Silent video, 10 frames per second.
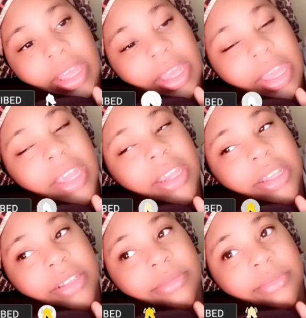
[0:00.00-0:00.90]

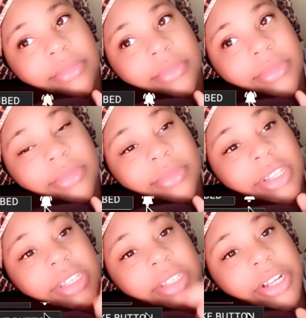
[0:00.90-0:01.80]
And
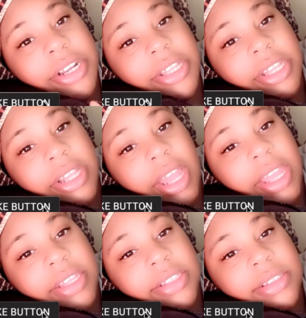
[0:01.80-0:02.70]
it's currently
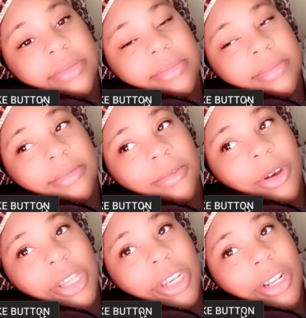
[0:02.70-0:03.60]
like
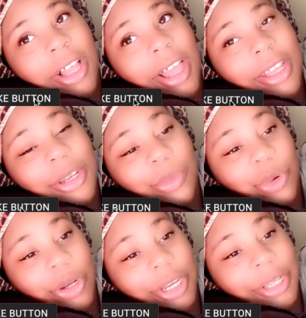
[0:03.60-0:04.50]
1 o'clock in the
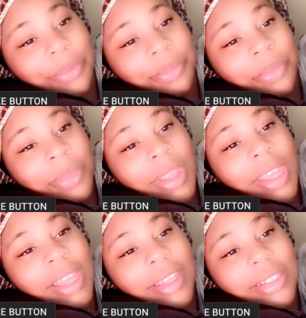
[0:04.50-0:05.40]
morning.
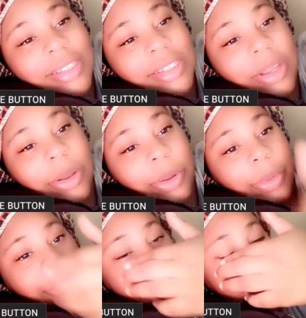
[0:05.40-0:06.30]

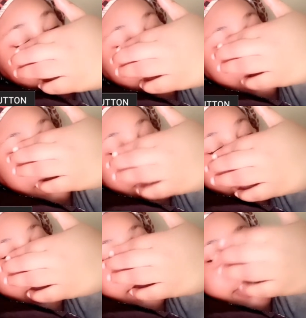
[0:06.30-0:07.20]
So
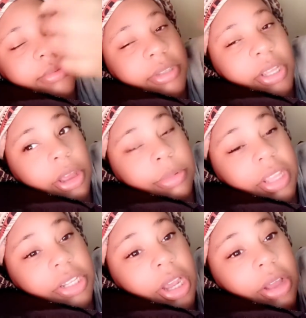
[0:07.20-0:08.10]
I just really hope
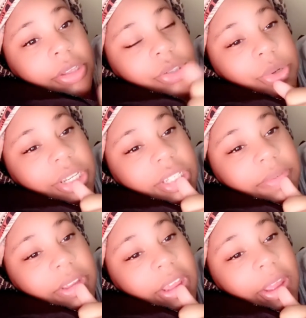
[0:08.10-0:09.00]
that y'all enjoyed this
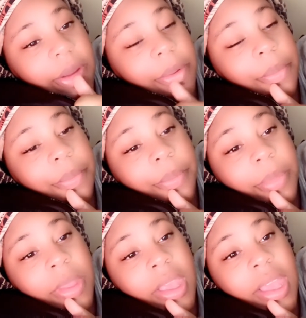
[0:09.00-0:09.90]
video.
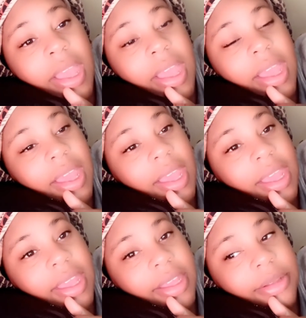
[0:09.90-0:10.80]

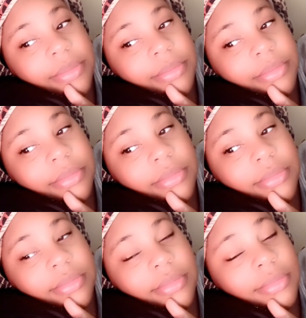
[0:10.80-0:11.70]
And
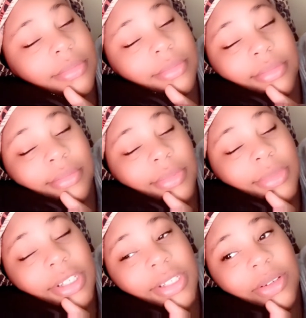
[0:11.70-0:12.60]

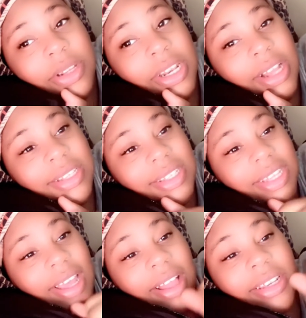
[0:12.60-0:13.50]
until then, I'll see
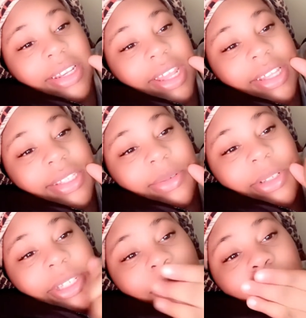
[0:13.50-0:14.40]
y'all in the next
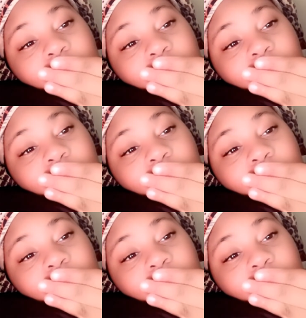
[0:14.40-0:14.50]
one.